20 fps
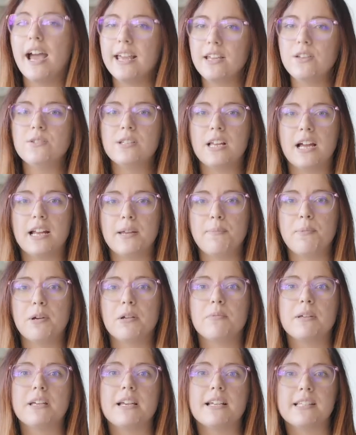I use
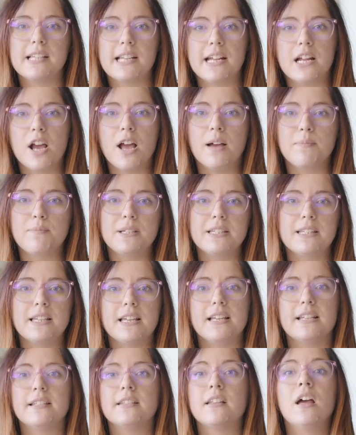HoneyBook because it
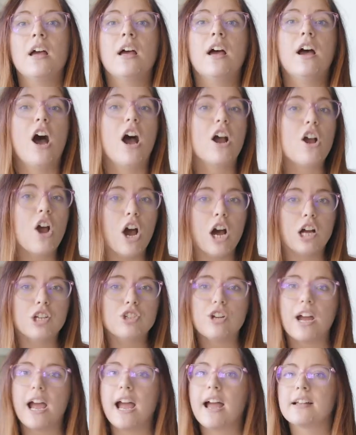encompasses a
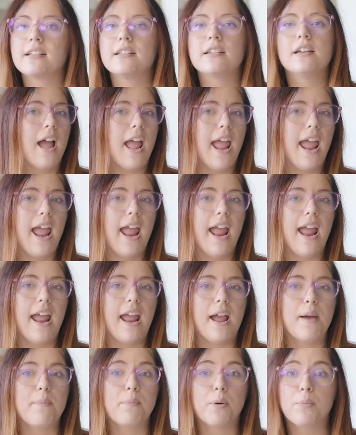contract,
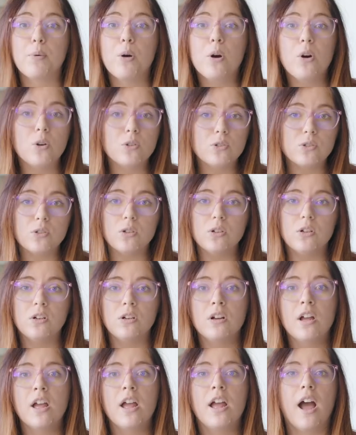a
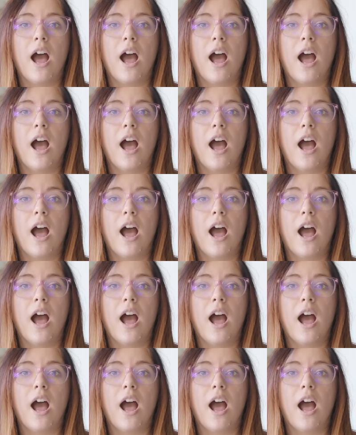proposal,